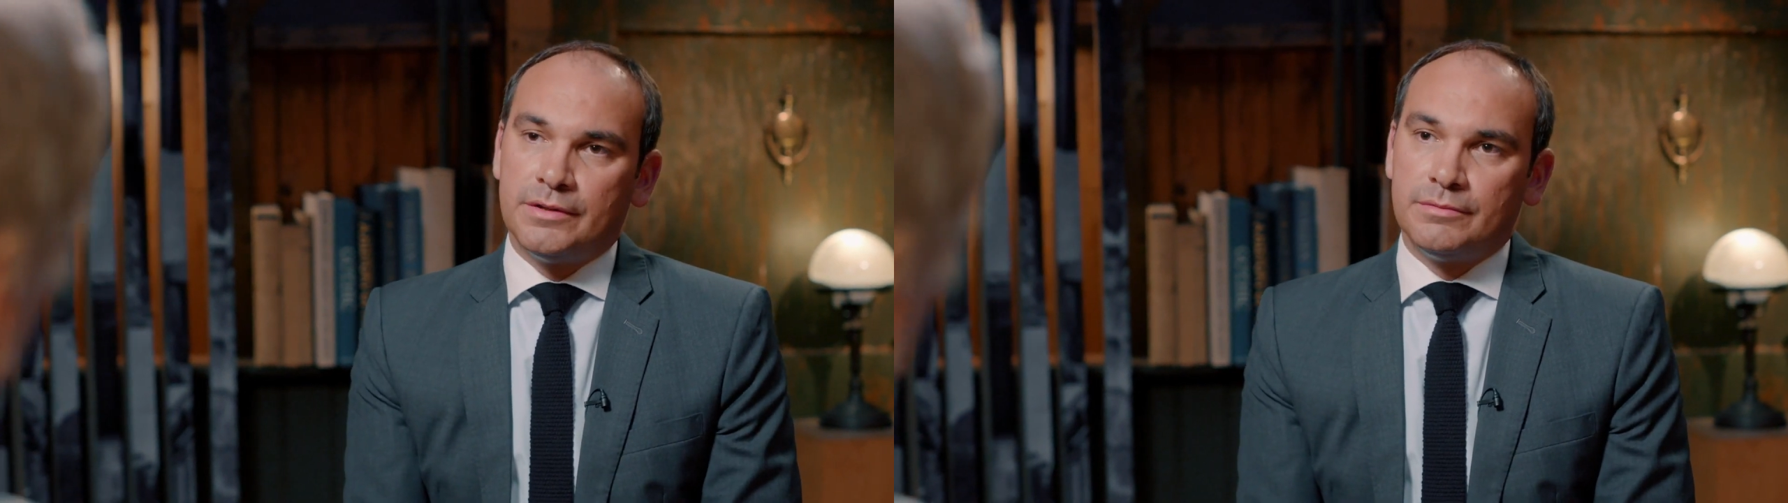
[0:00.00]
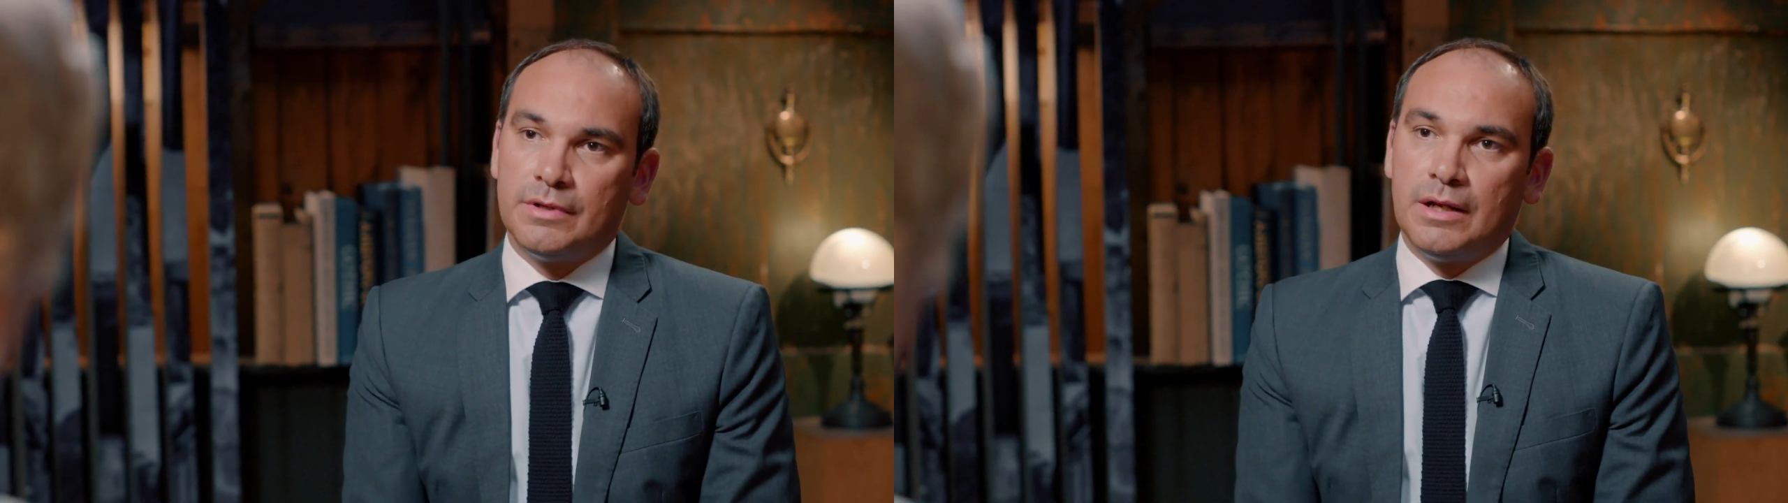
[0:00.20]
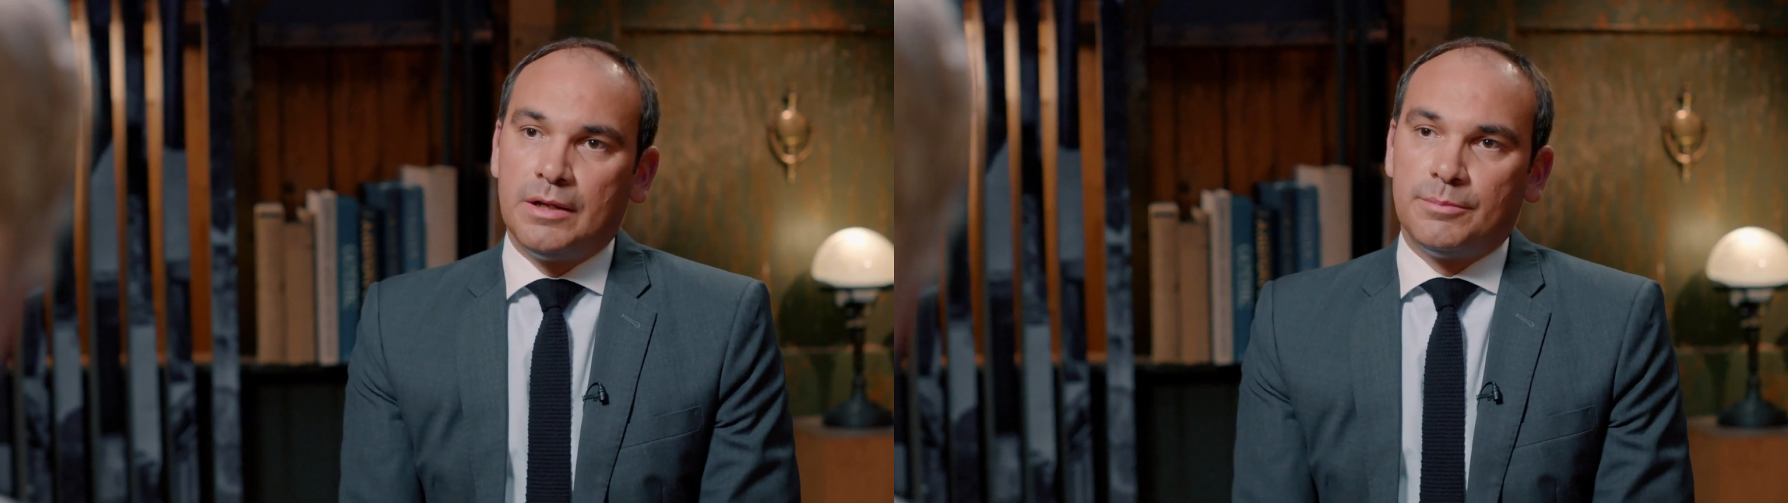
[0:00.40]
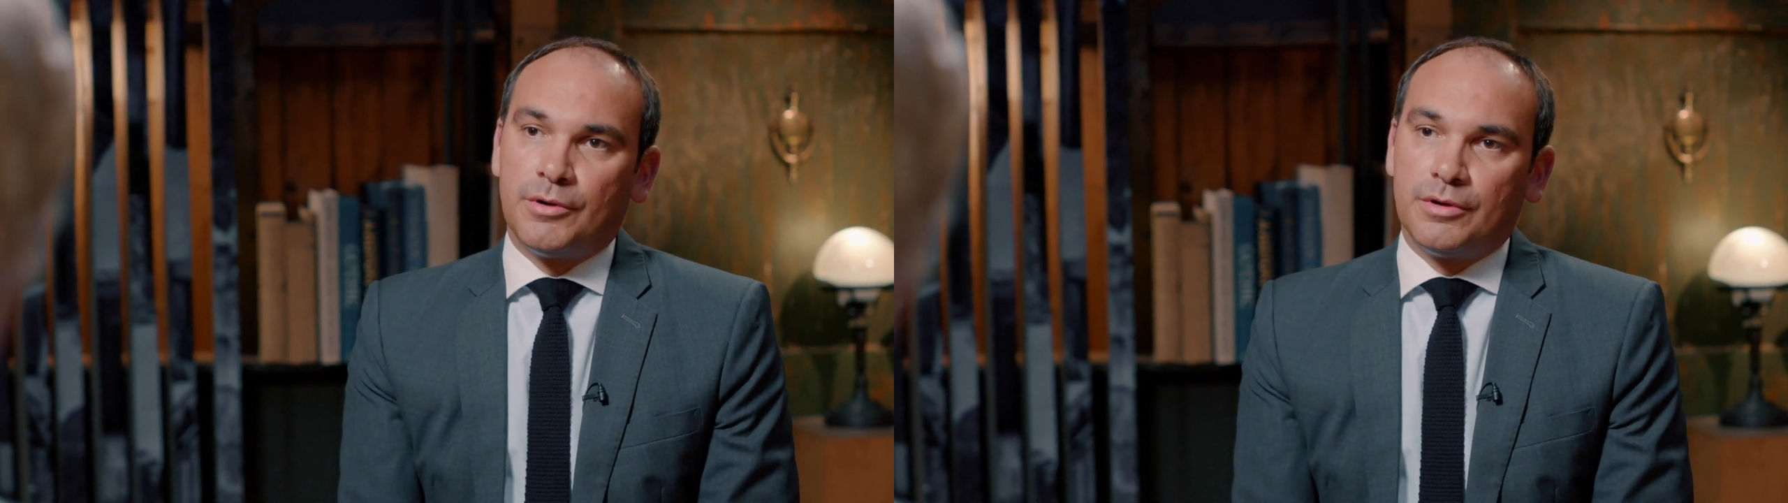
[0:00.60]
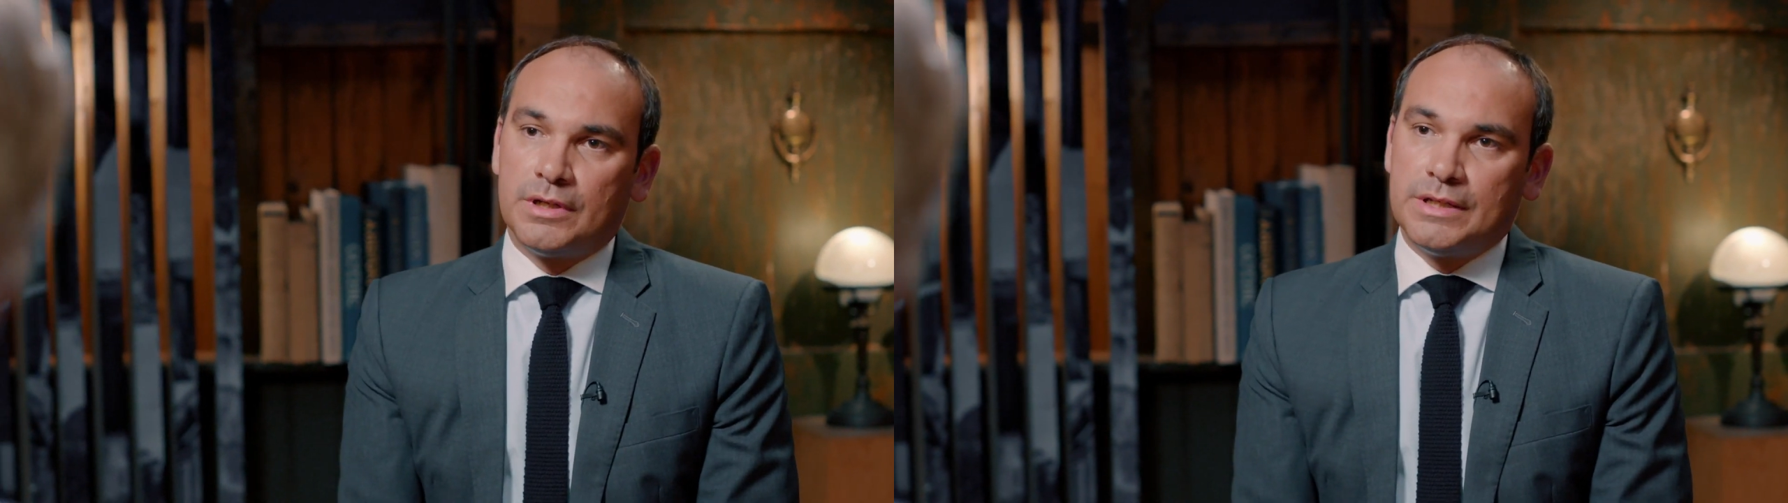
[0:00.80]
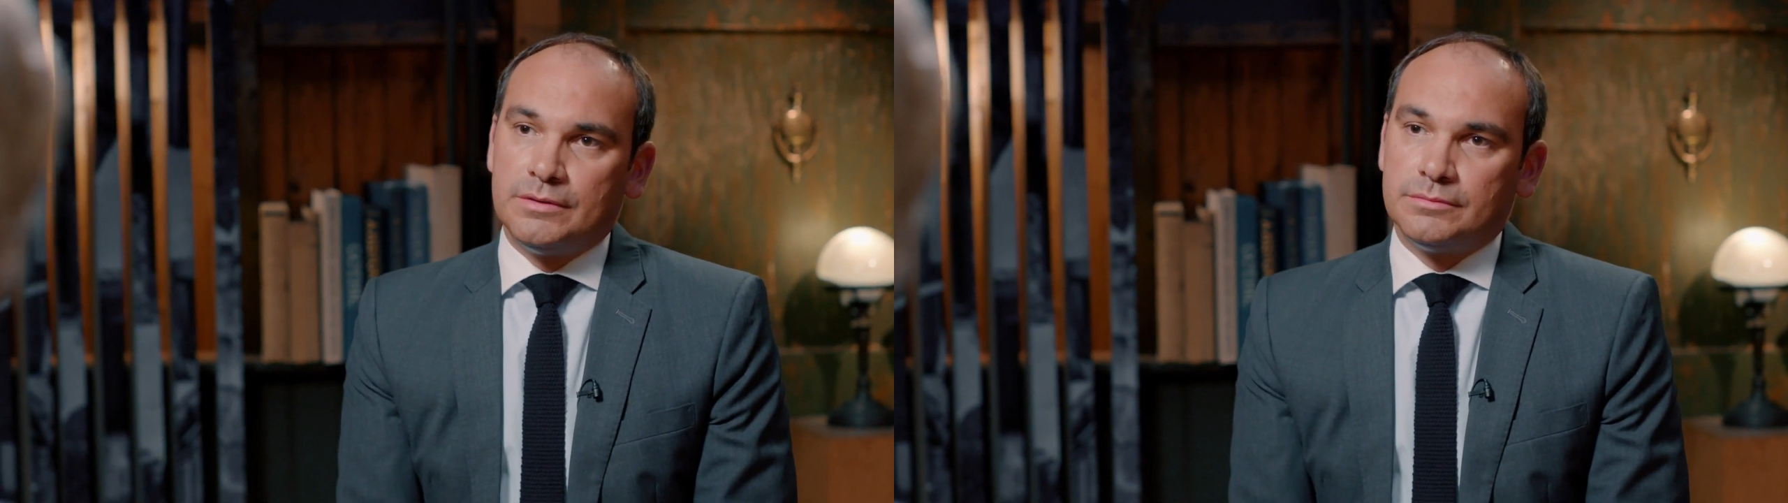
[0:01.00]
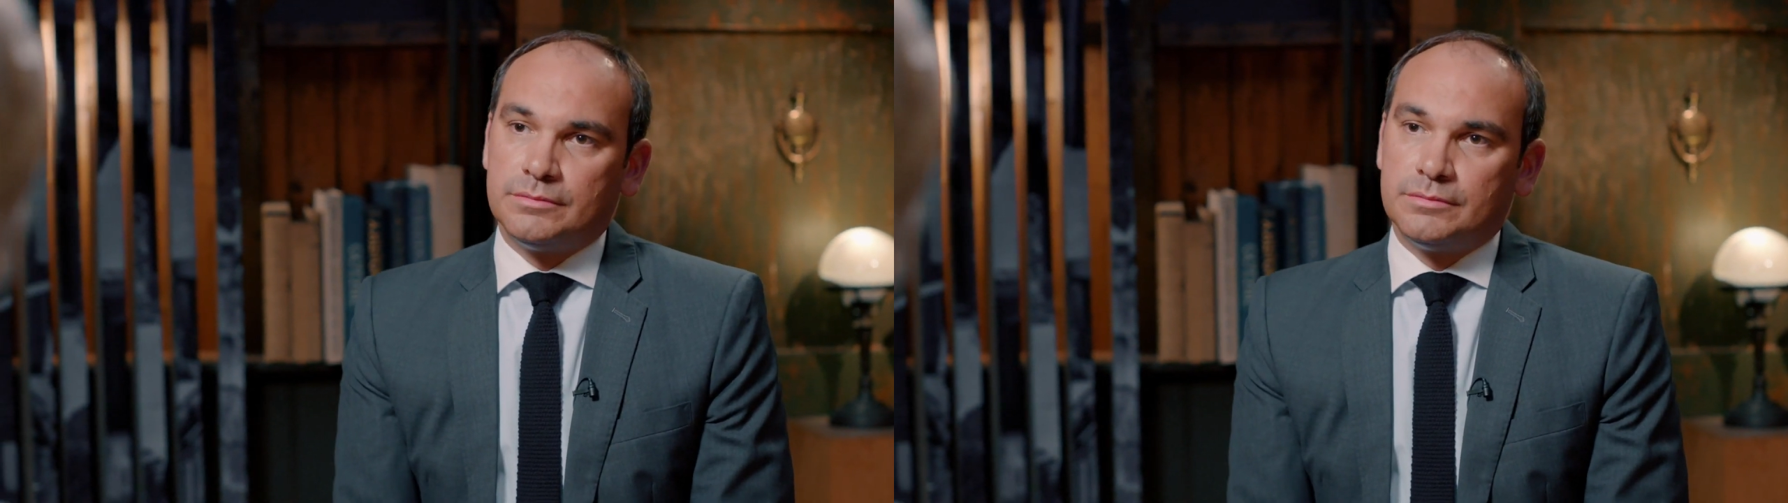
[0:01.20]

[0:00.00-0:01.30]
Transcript: and morally,